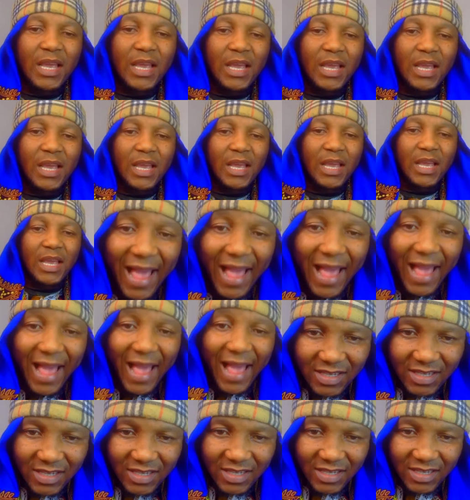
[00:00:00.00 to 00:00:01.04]
they
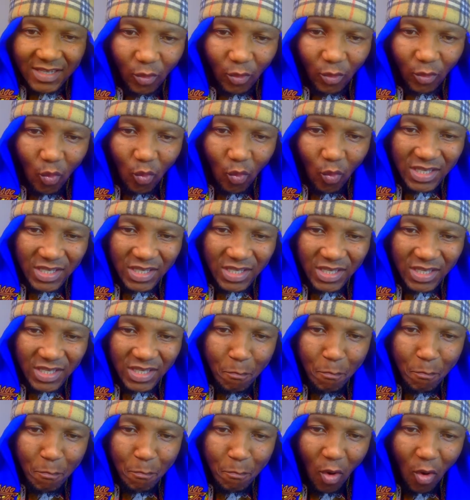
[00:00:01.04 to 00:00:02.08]
ask here which is
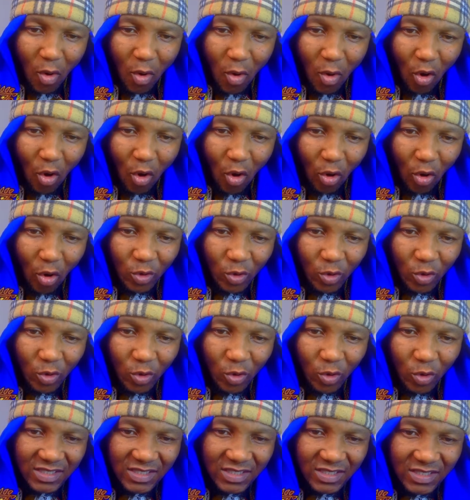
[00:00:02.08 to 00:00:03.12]
more
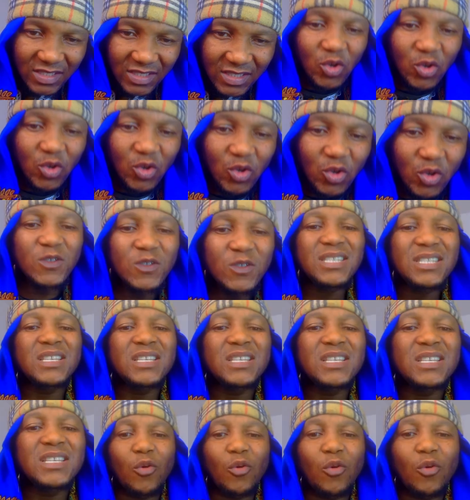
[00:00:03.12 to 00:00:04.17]
consistent. So the consistent
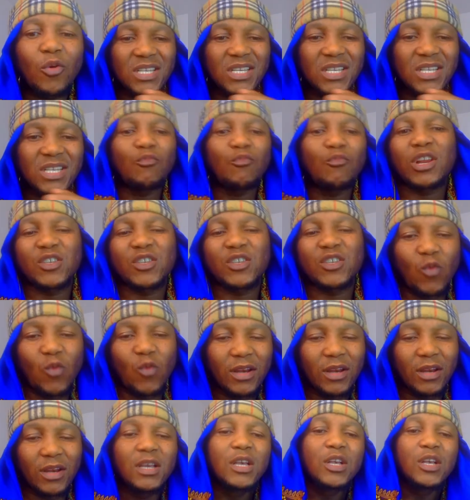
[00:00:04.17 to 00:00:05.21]
is always the smallest one.
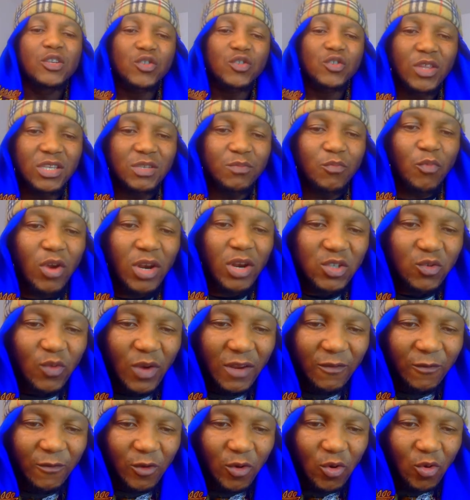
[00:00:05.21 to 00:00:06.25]
So the smallest
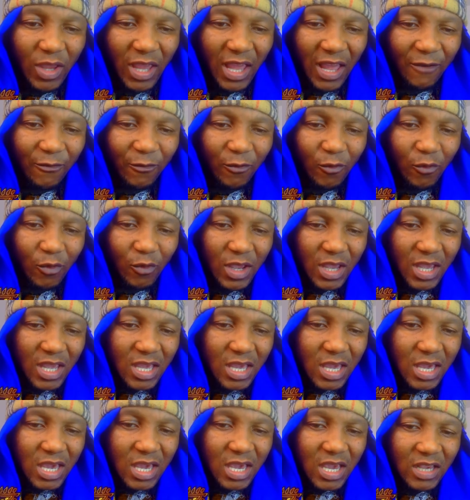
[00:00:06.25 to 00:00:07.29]
one, if you look careful,
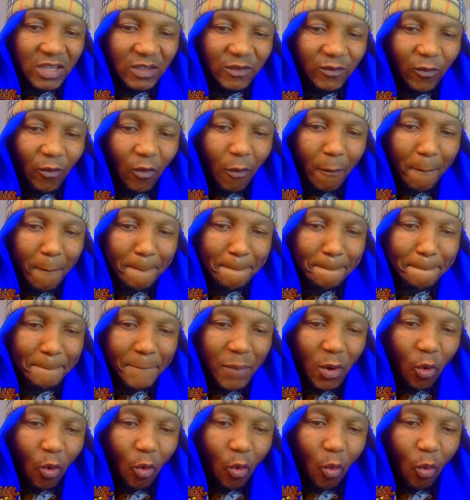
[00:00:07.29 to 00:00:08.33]
is for
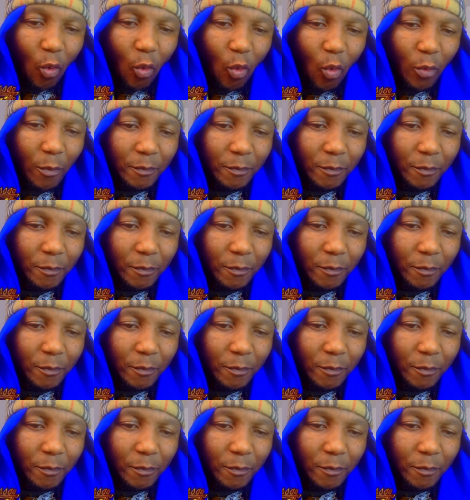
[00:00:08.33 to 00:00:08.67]
mpo.